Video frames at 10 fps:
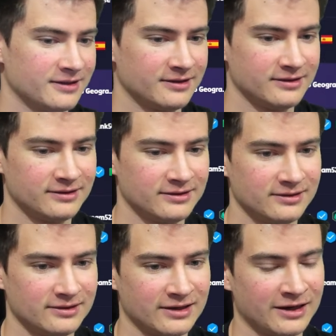
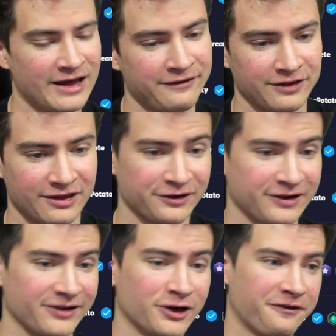11th.
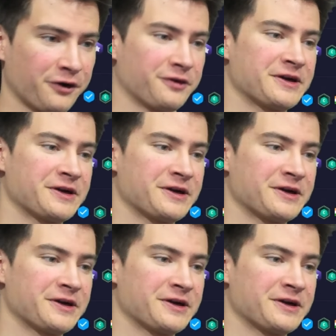Okay, a little farther